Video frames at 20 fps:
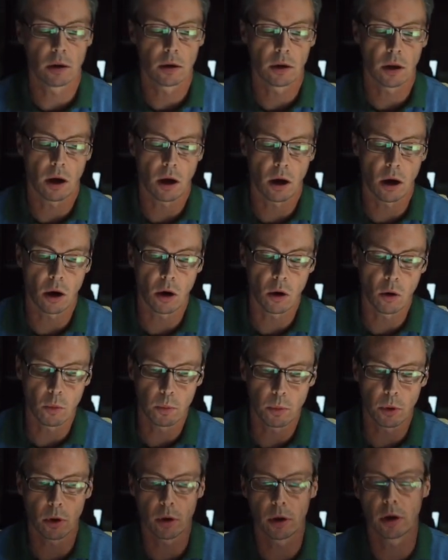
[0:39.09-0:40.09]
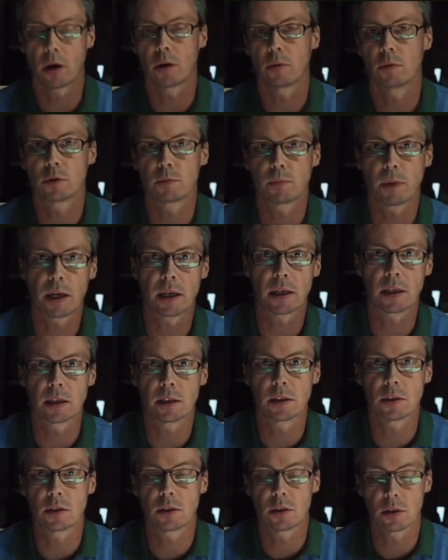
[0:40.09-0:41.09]
And the whole point I was
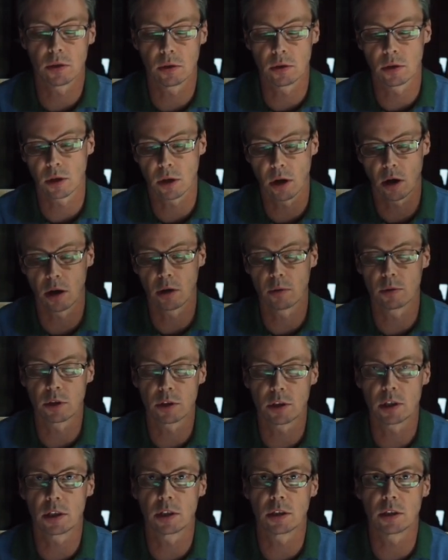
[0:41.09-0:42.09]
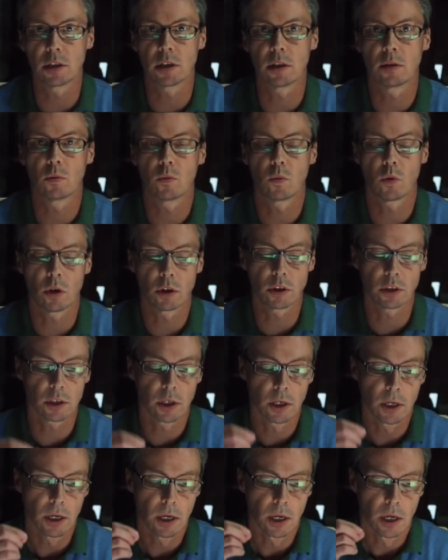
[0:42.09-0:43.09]
making to the guy I was teaching
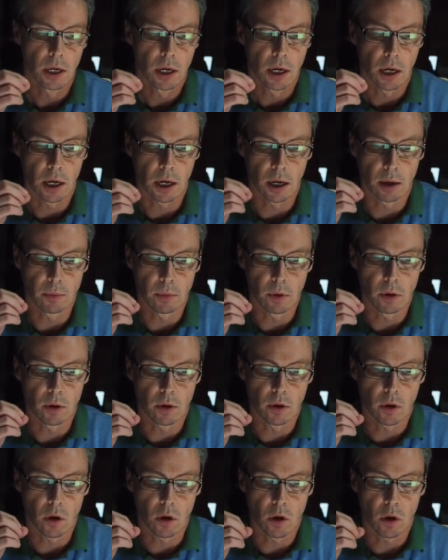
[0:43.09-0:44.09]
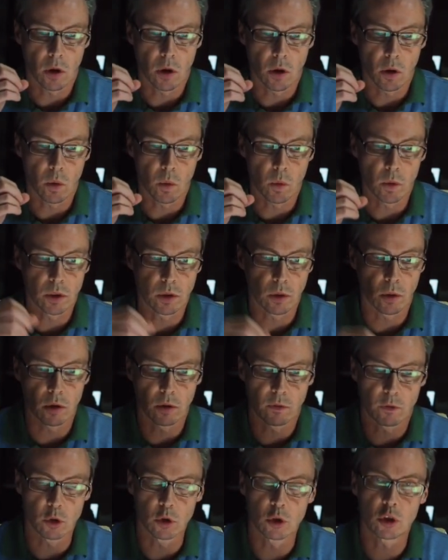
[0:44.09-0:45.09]
was
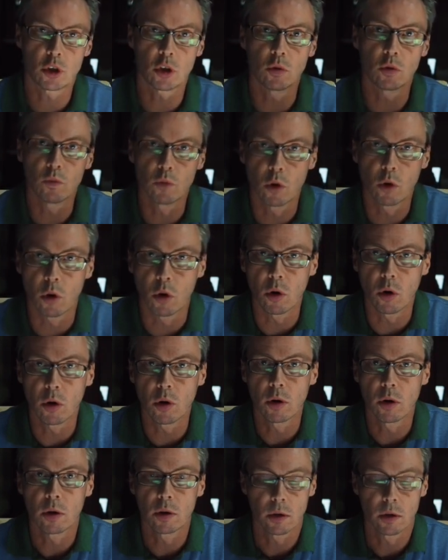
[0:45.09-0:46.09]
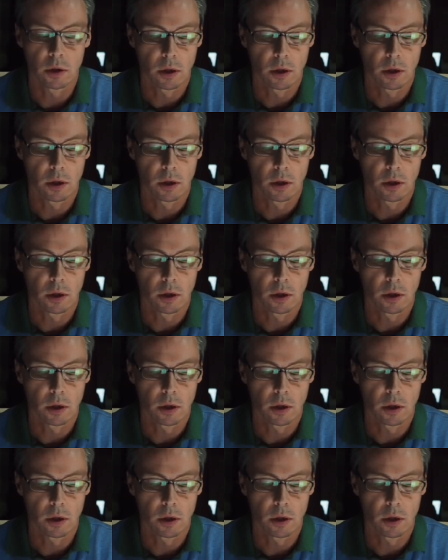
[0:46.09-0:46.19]
if you shoot raw,